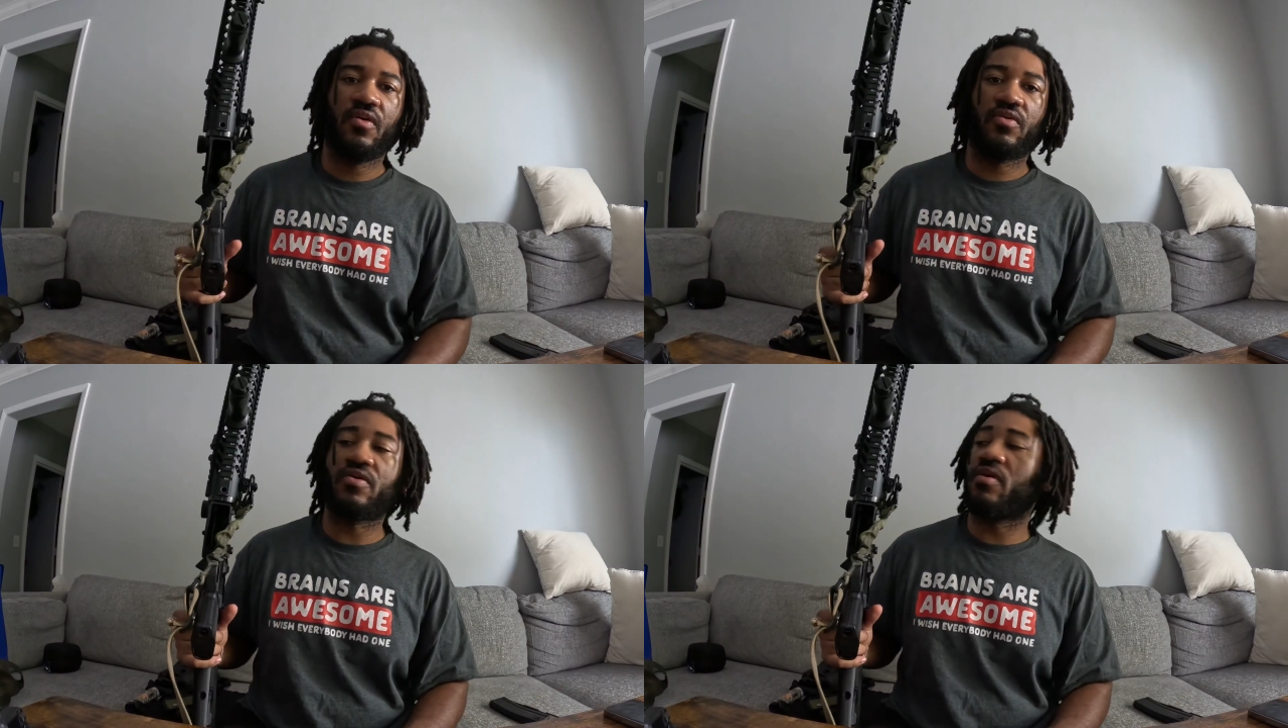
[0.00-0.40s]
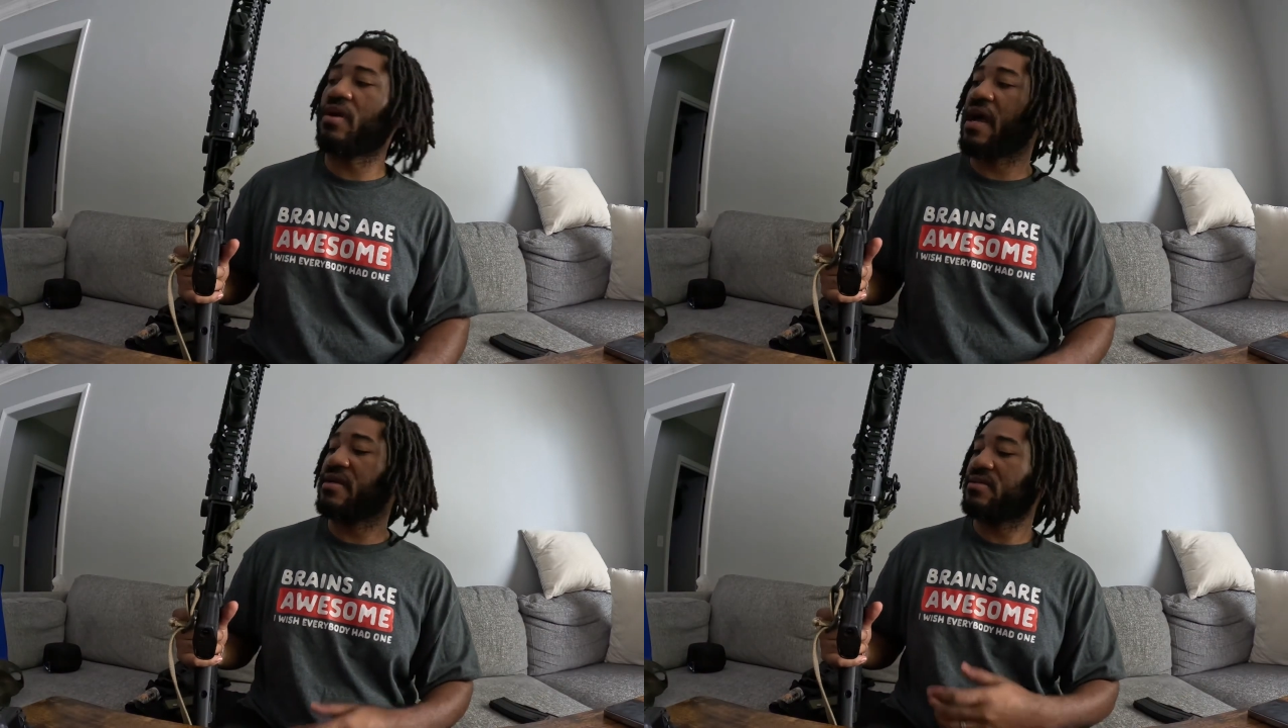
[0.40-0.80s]
What's going on,
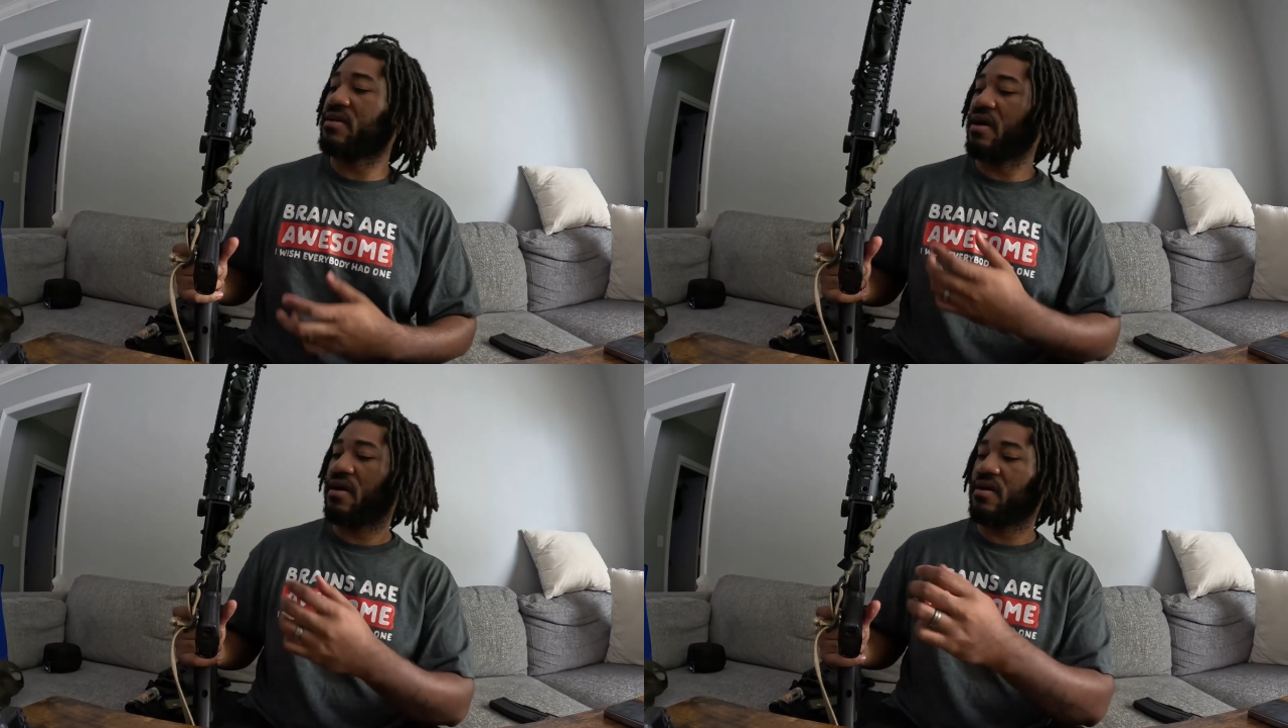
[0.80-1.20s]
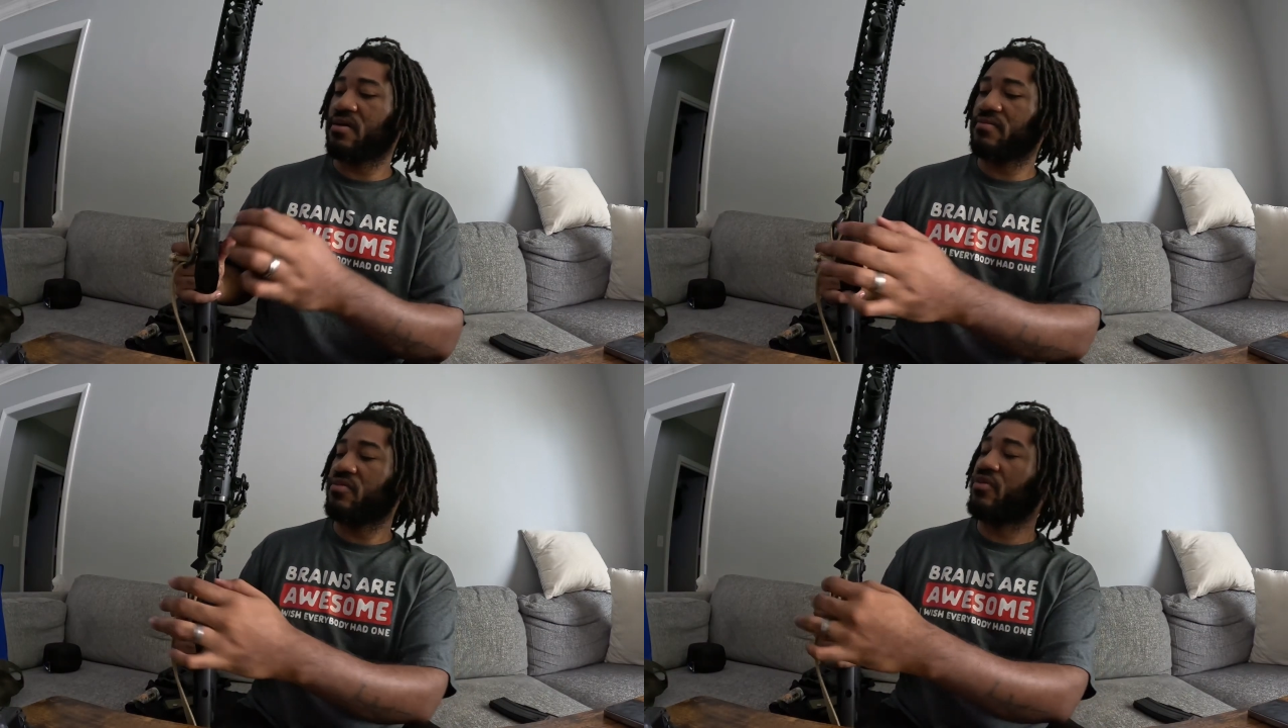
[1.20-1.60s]
guys?
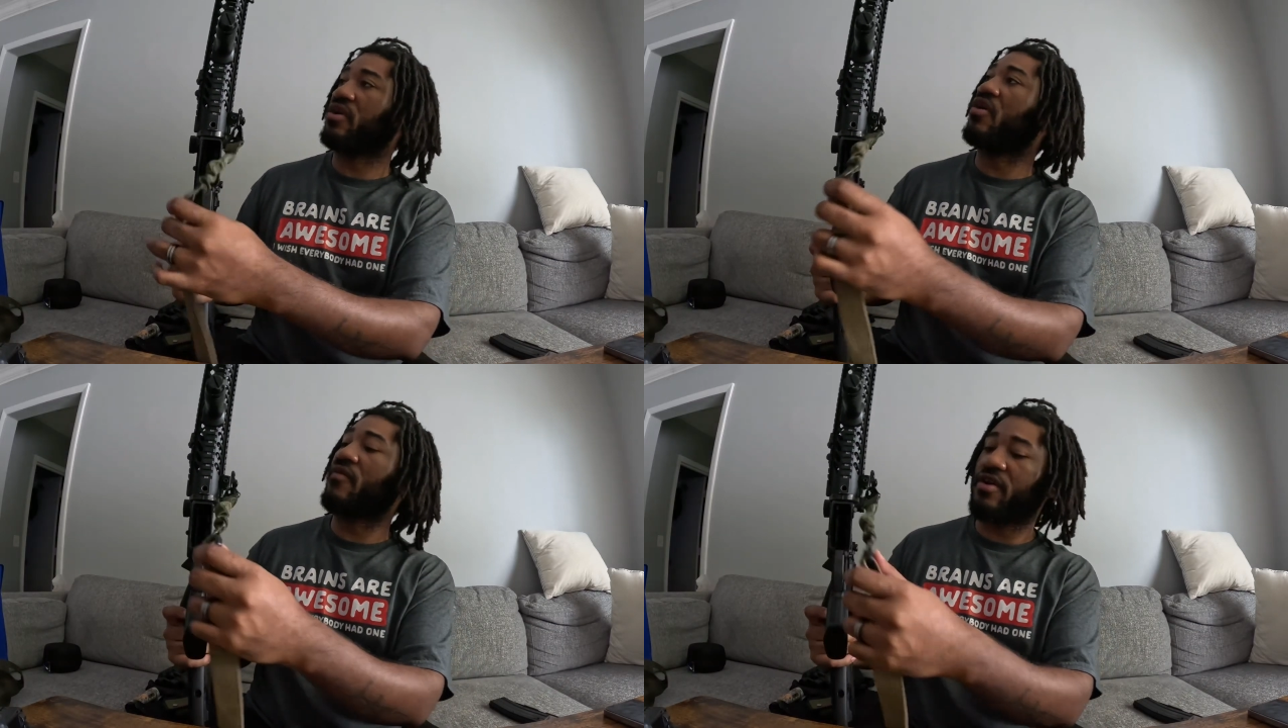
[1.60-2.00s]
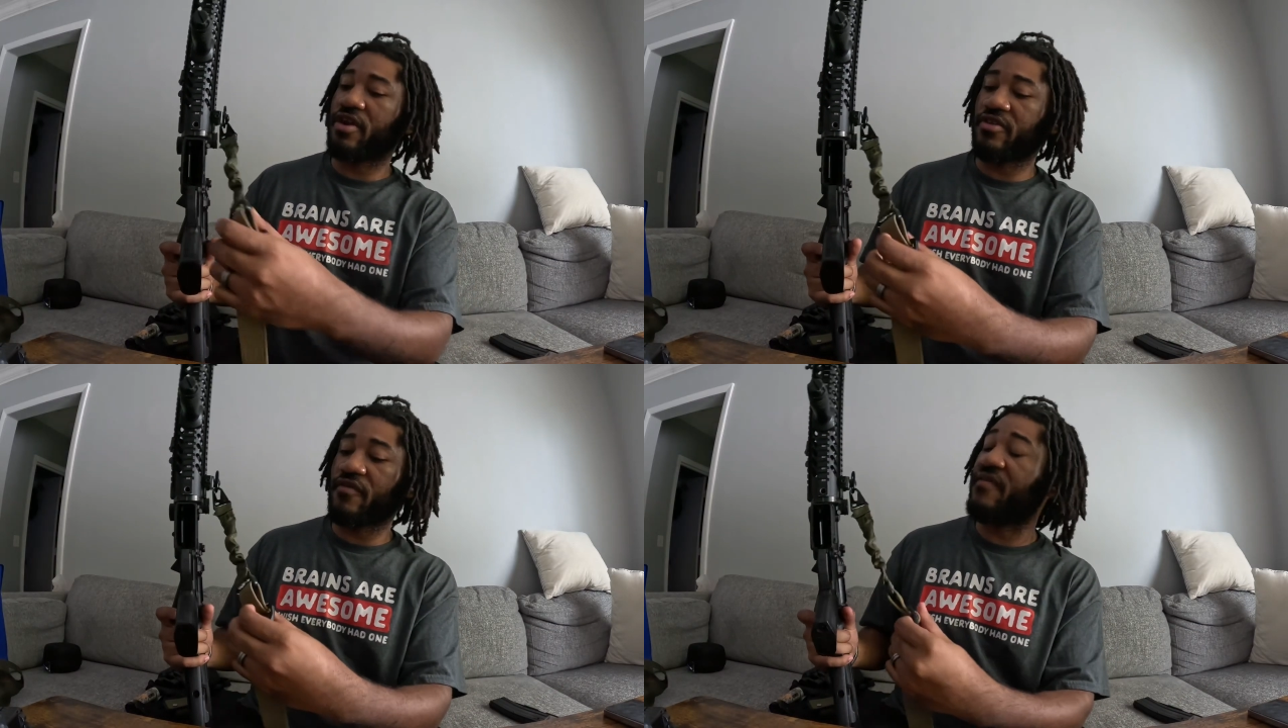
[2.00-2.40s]
We're gonna go over
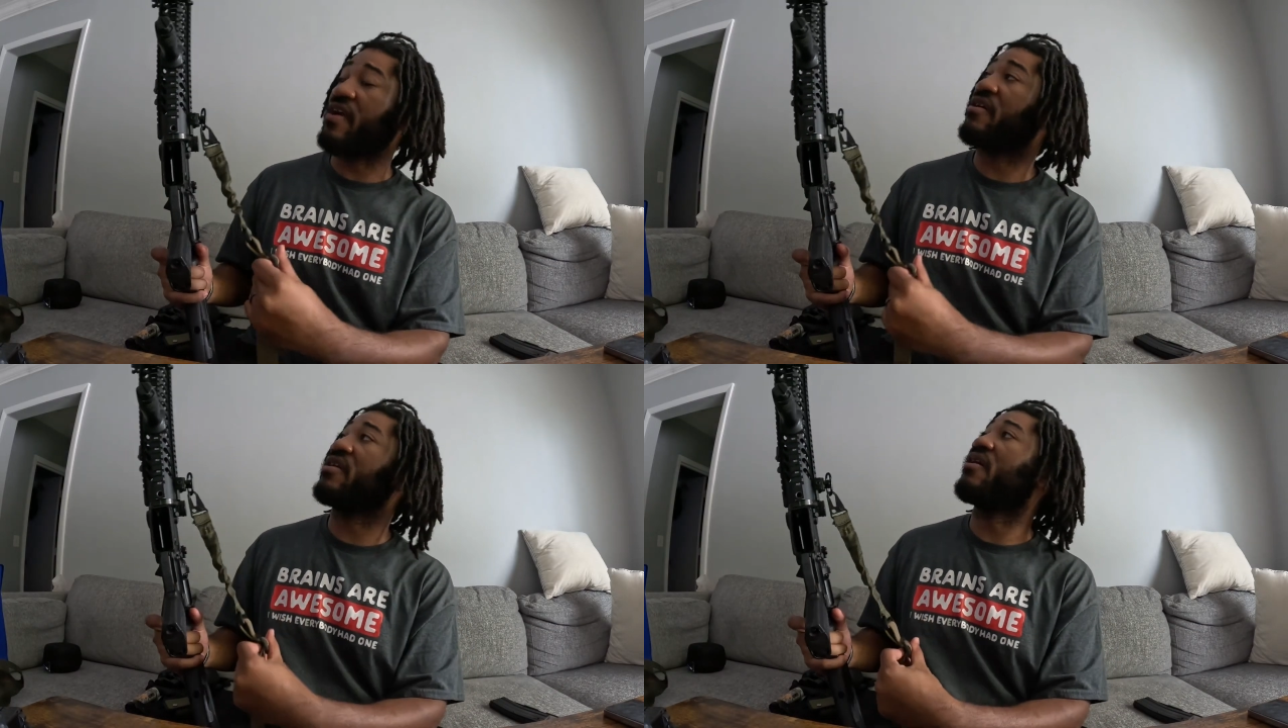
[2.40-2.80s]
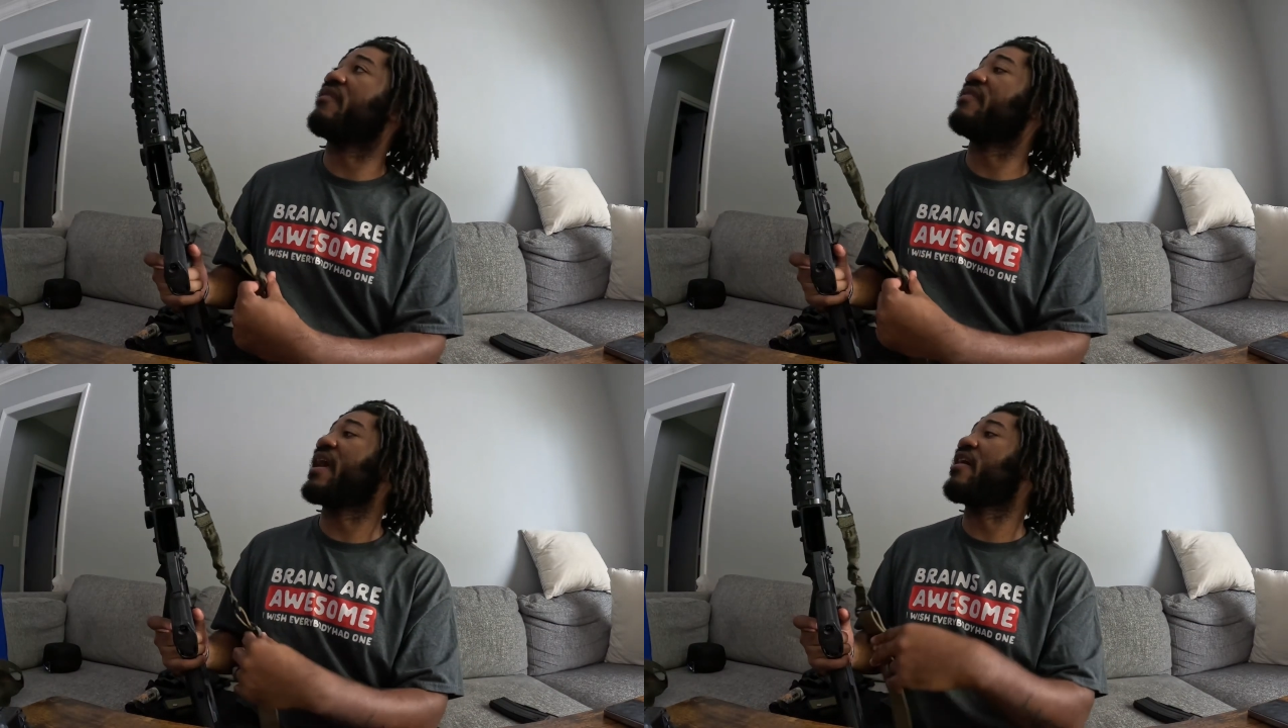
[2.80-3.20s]
another variant
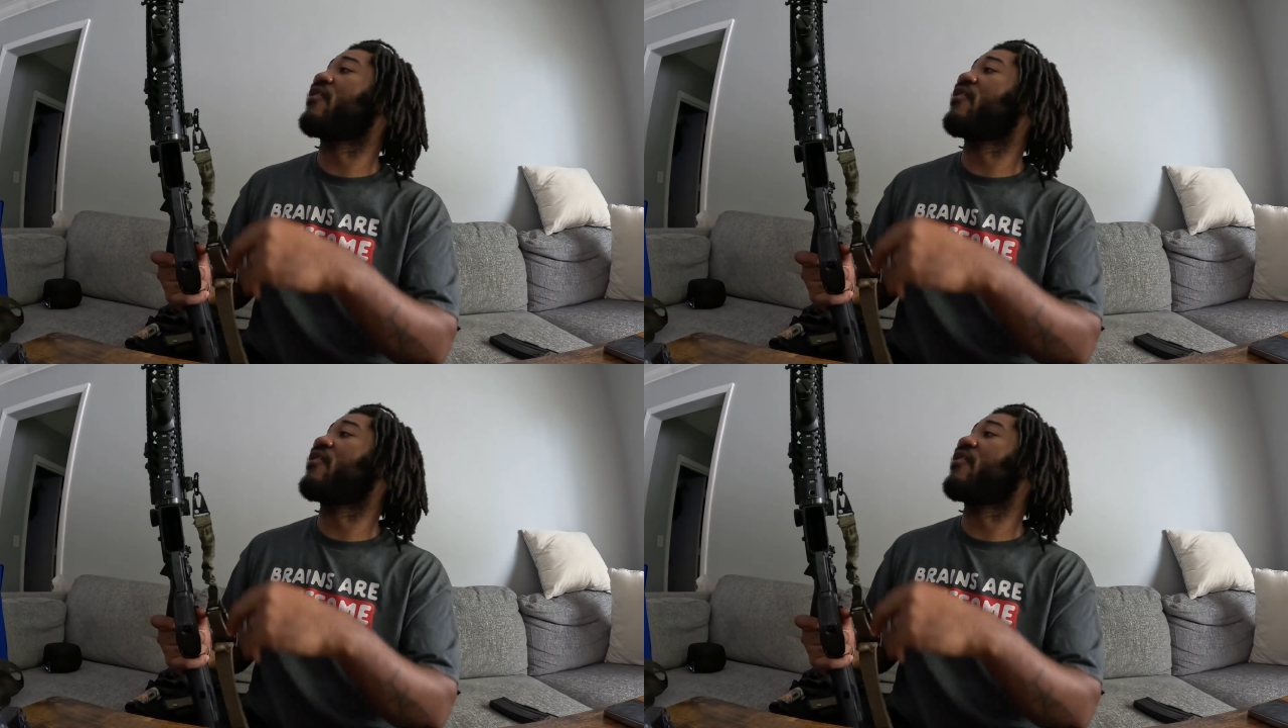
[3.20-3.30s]
of the